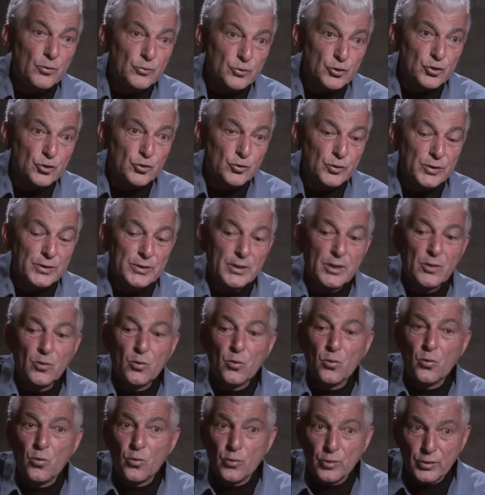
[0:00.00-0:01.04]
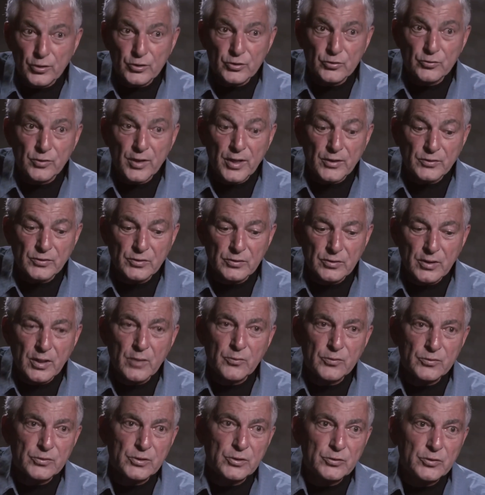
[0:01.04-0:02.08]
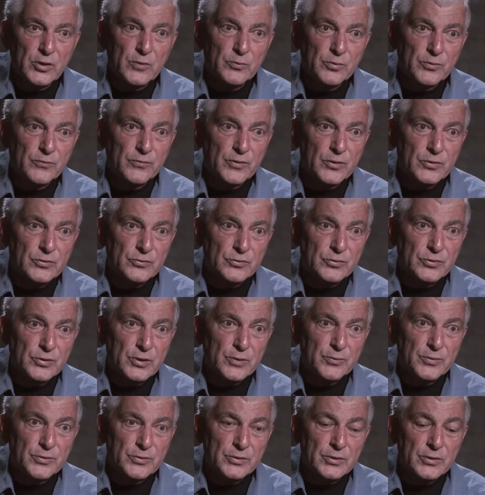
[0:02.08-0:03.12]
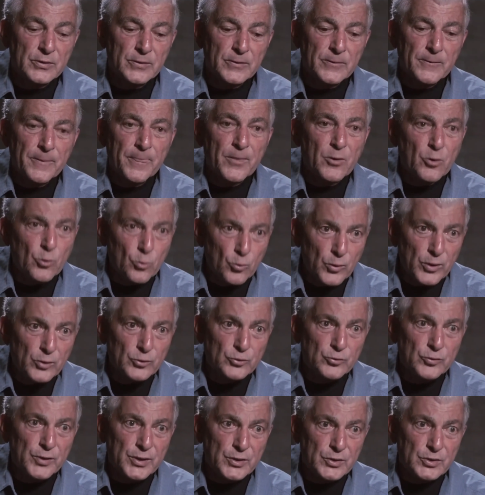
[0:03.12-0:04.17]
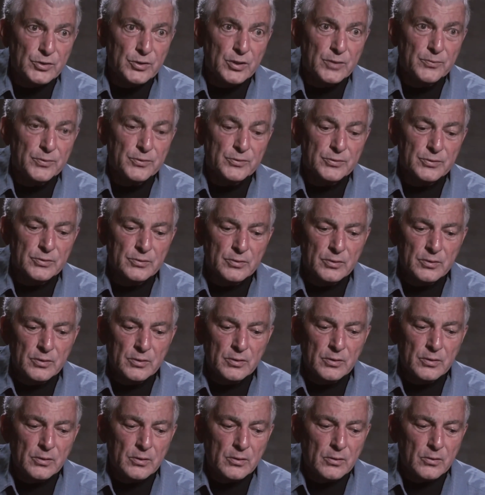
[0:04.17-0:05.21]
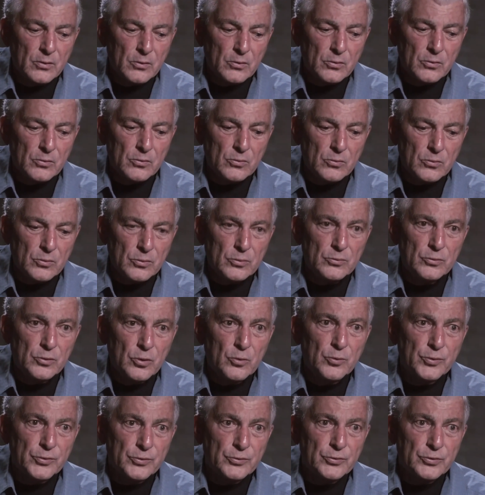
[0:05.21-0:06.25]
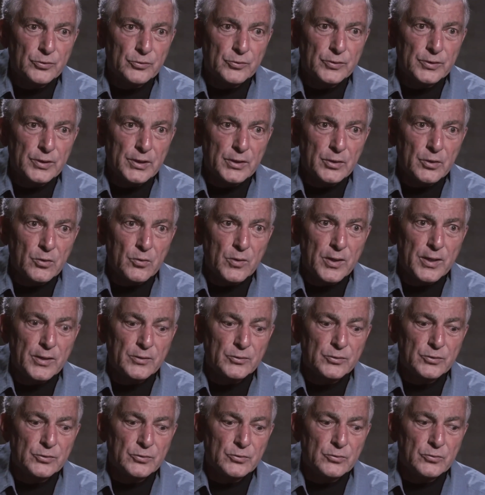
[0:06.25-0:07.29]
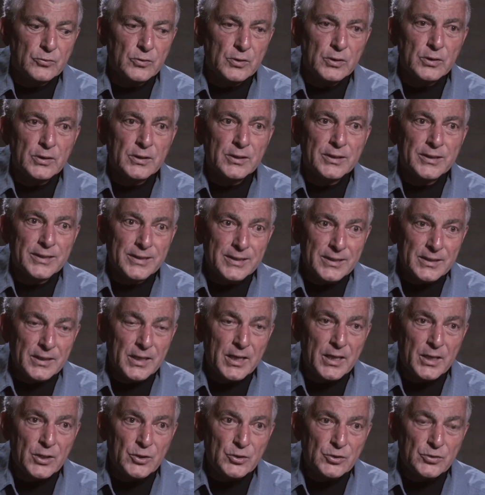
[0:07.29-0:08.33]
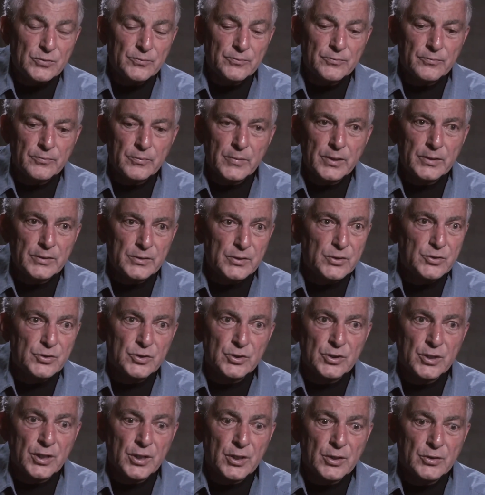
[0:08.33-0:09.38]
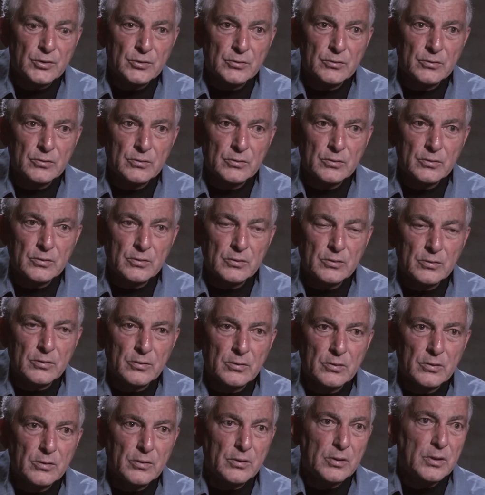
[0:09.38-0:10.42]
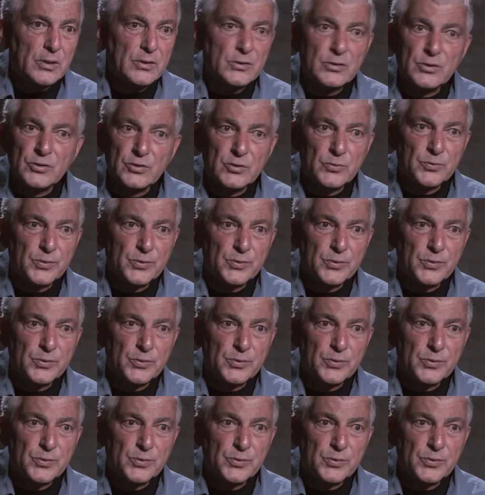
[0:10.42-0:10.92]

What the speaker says: both shooting or extraction, I would say you have professional snipers or well-trained snipers who know what they're doing and know how to engage, disengage, and